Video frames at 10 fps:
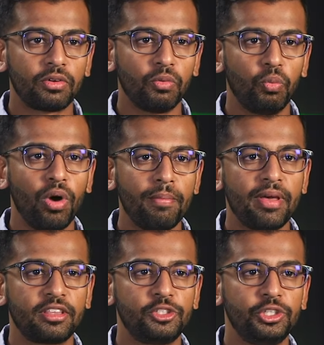what
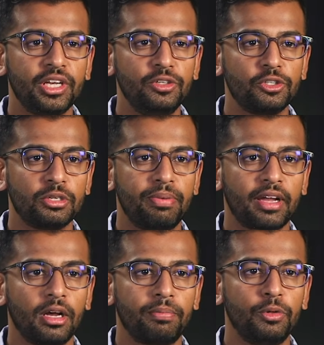methods you can use to back up